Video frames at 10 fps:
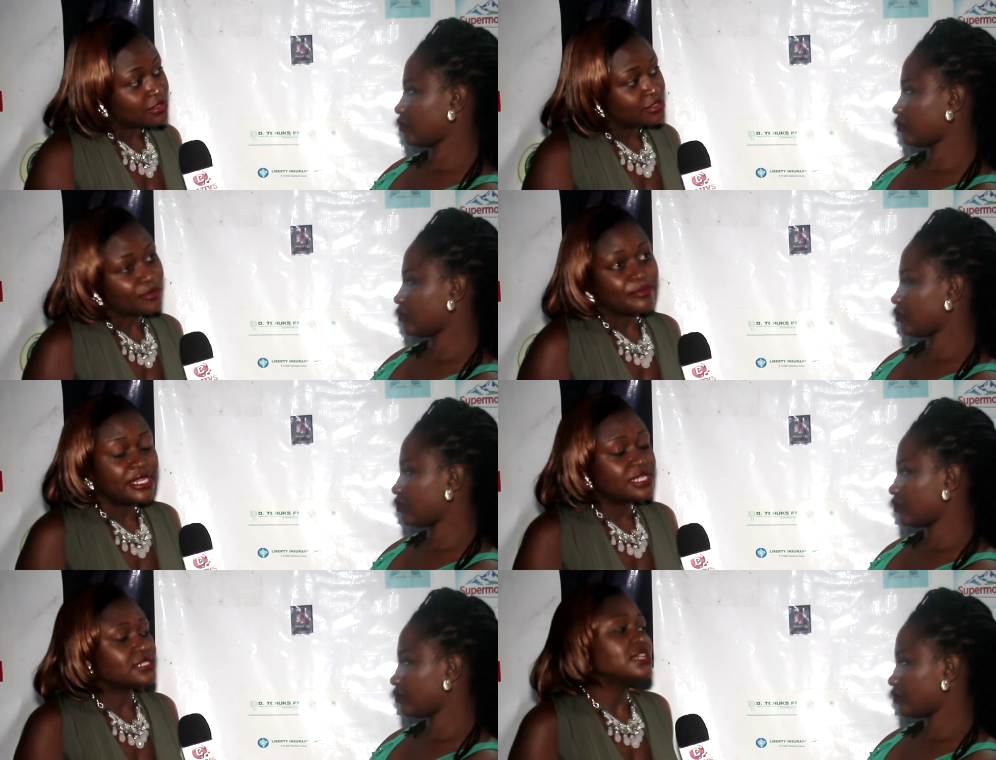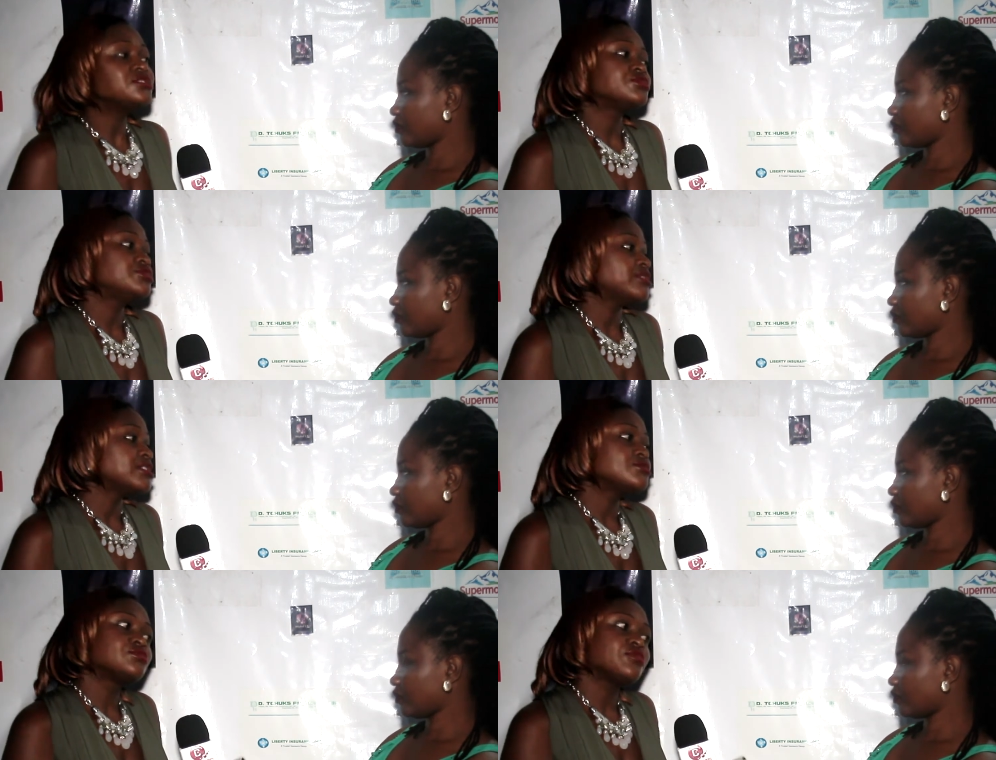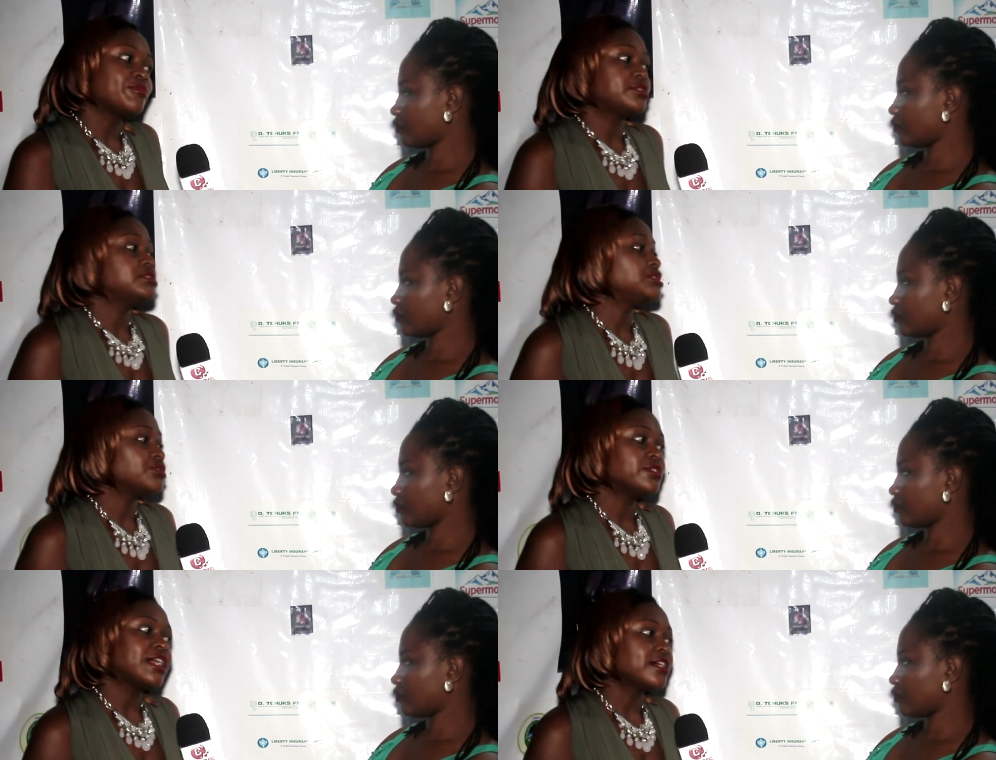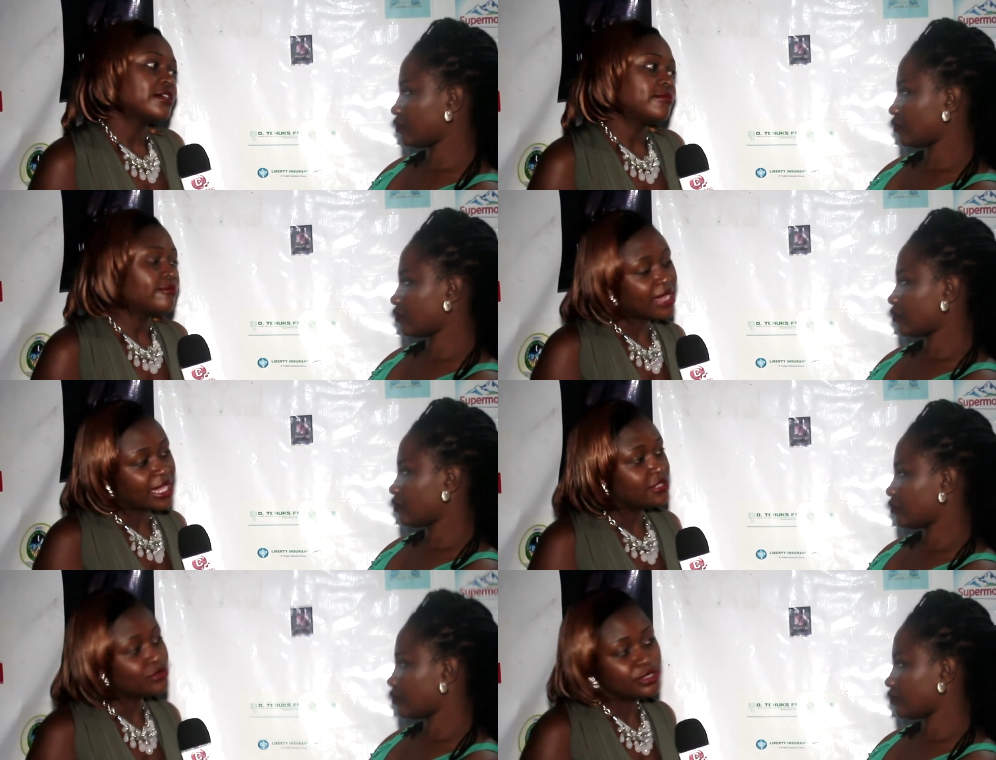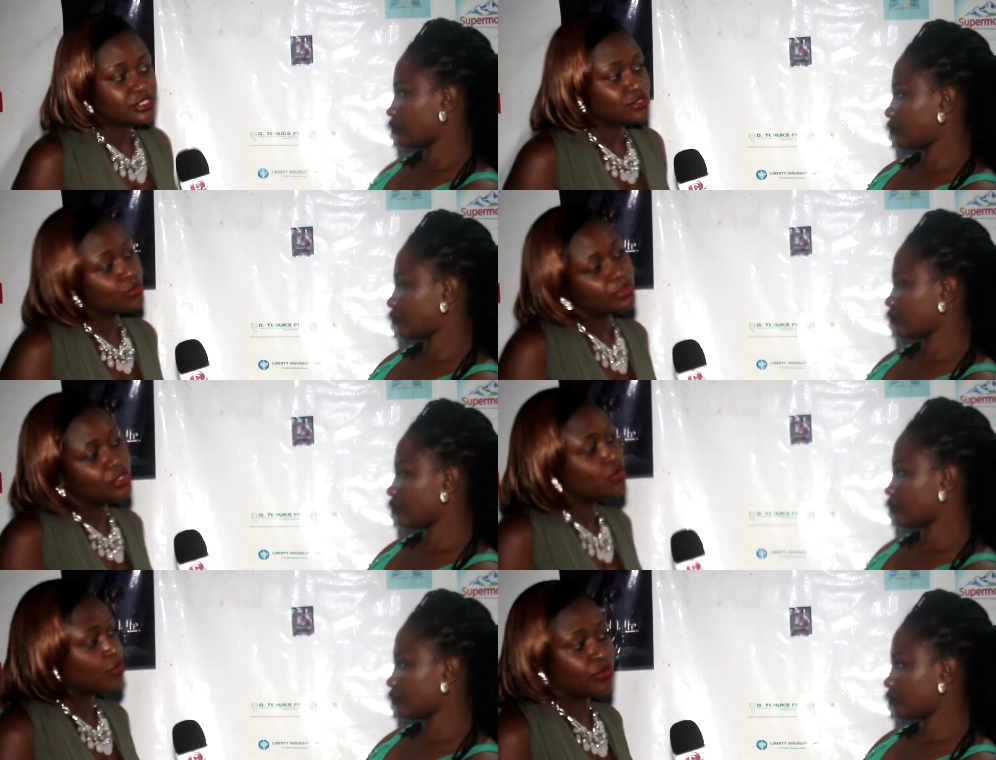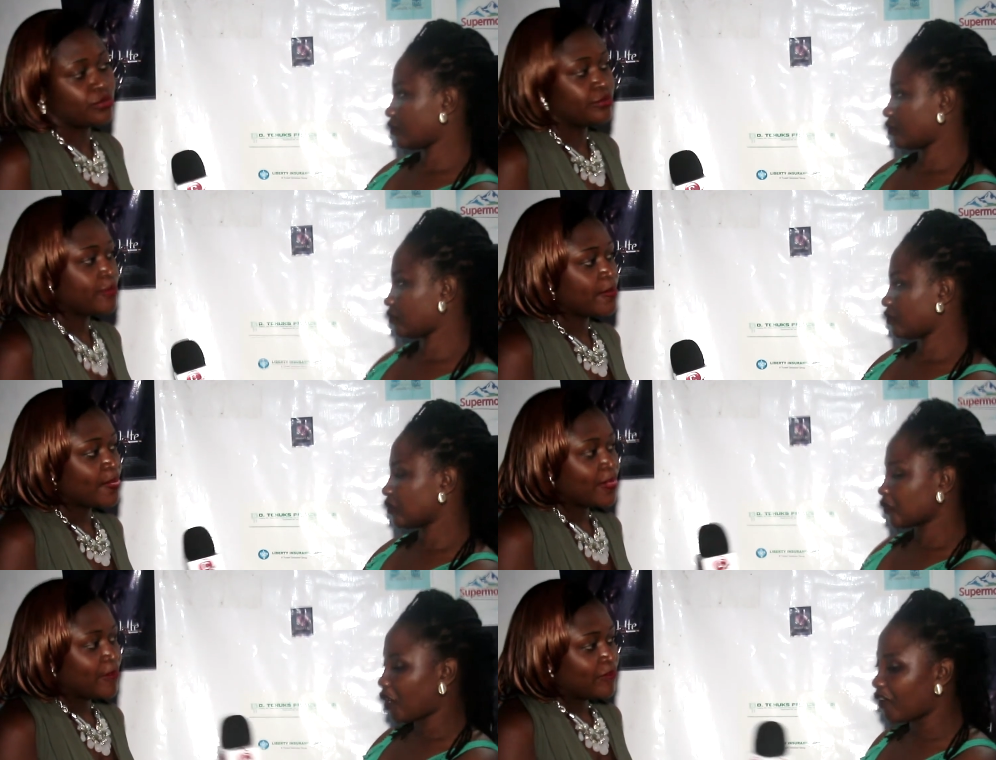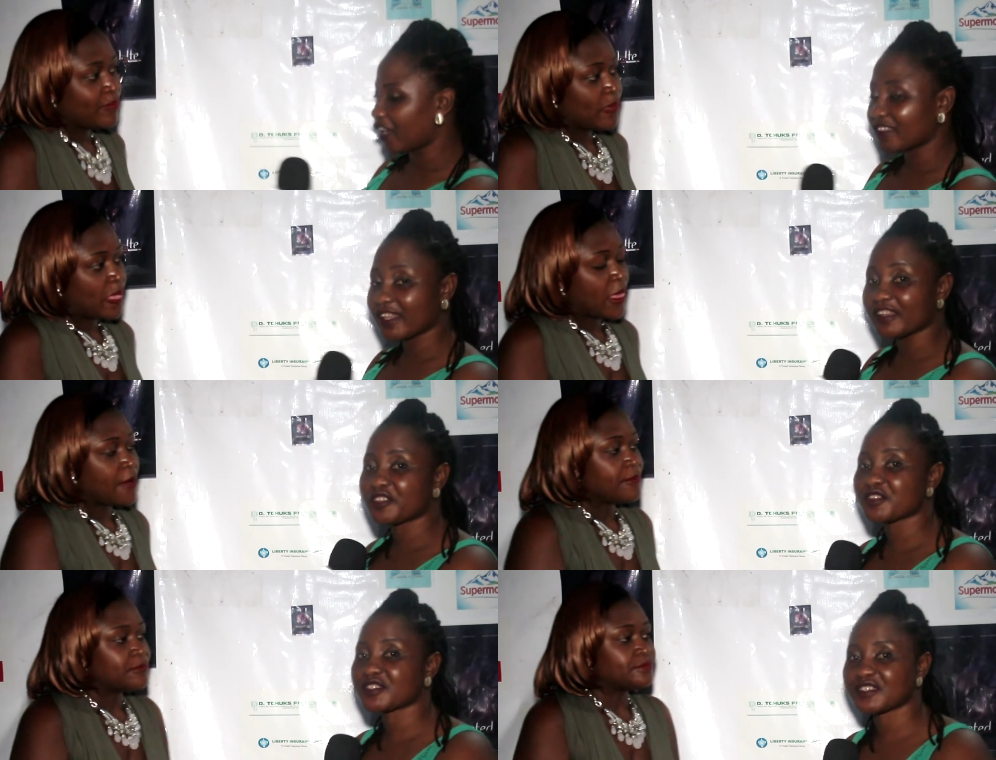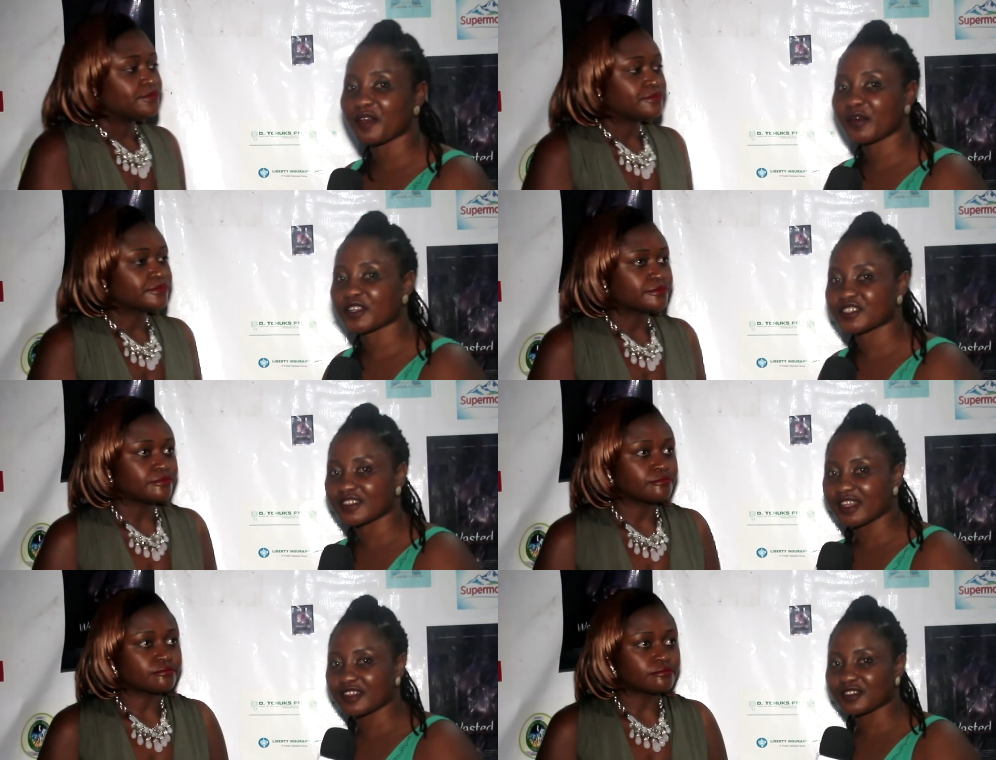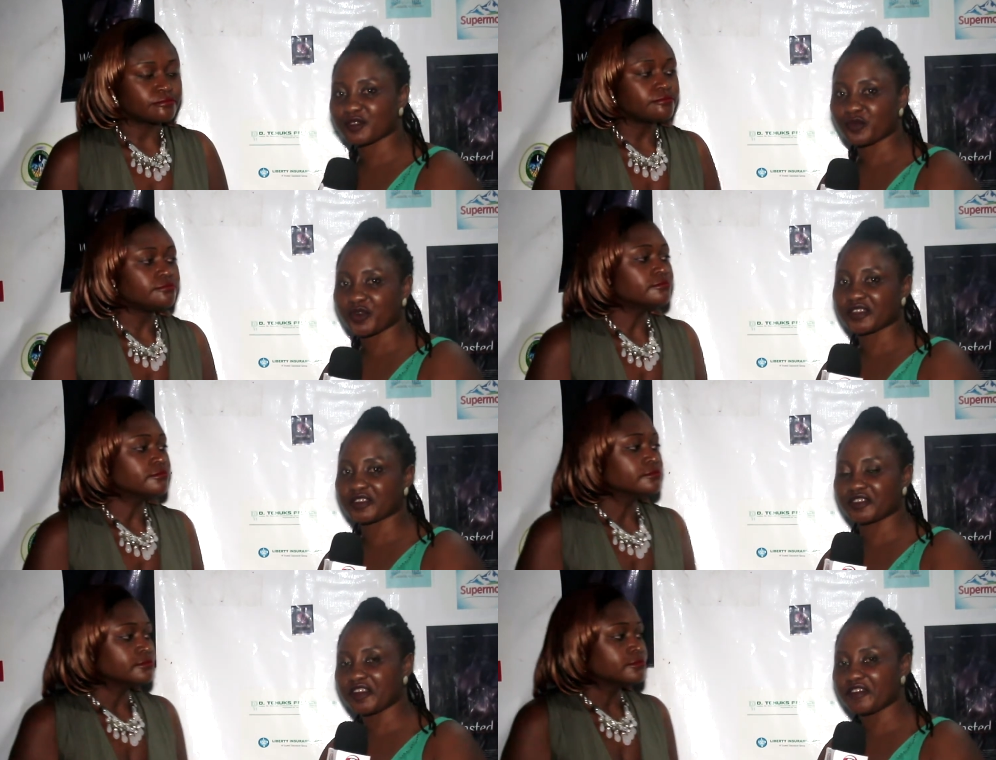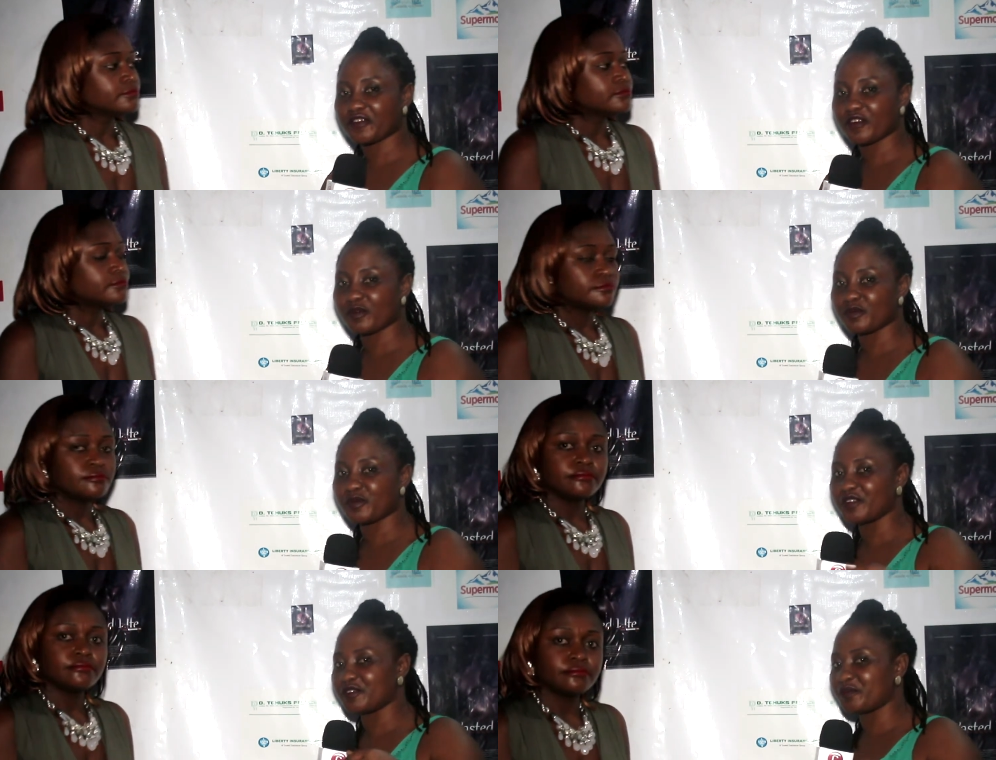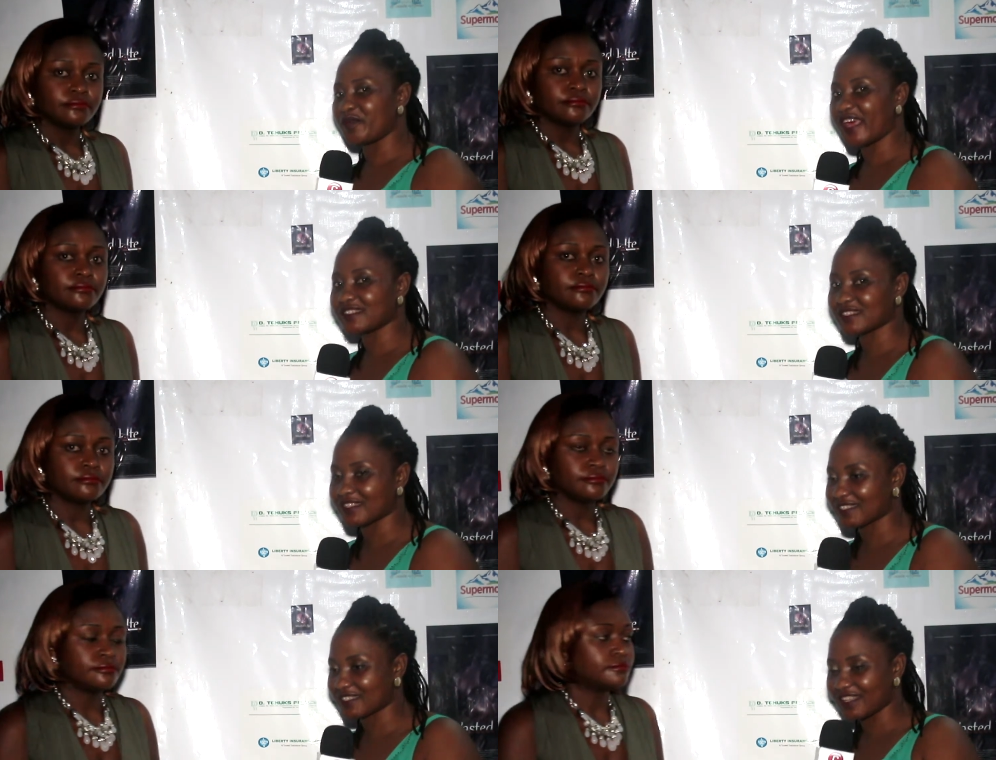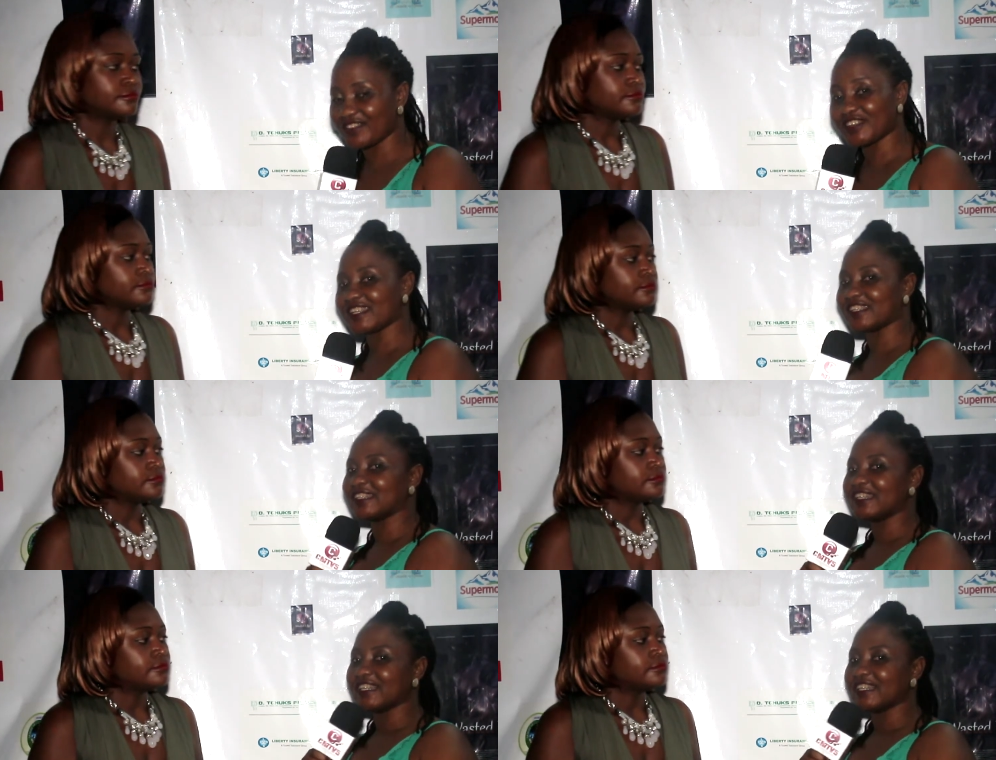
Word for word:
Speaker 1: So please, let's just try to support each other. By doing so, we grow. All right,
Speaker 2: thank you so much. That is the word there from Mary Benz this evening.